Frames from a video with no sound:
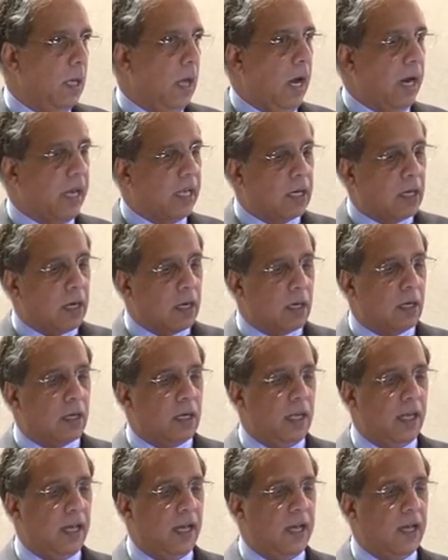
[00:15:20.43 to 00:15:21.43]
I
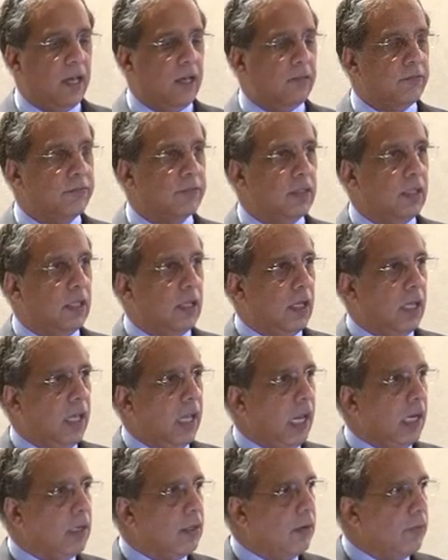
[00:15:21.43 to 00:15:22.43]
currently have
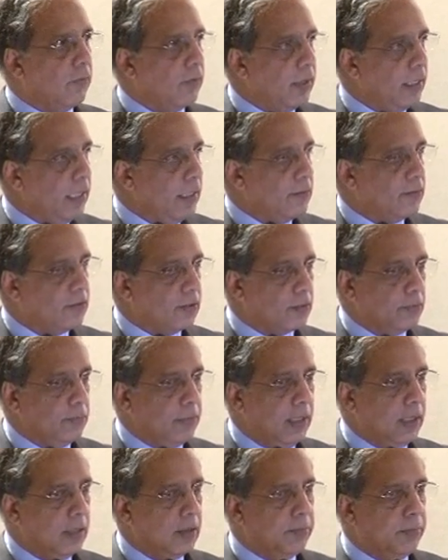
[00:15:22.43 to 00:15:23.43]
886
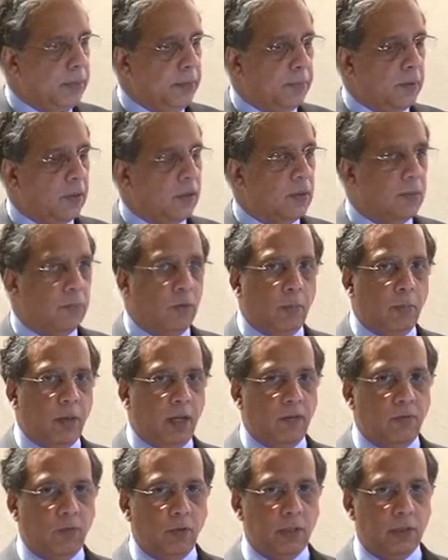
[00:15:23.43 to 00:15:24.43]
million people on the
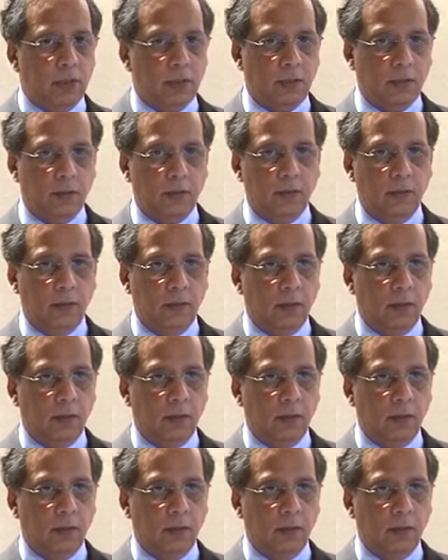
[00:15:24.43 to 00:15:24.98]
mobile voice.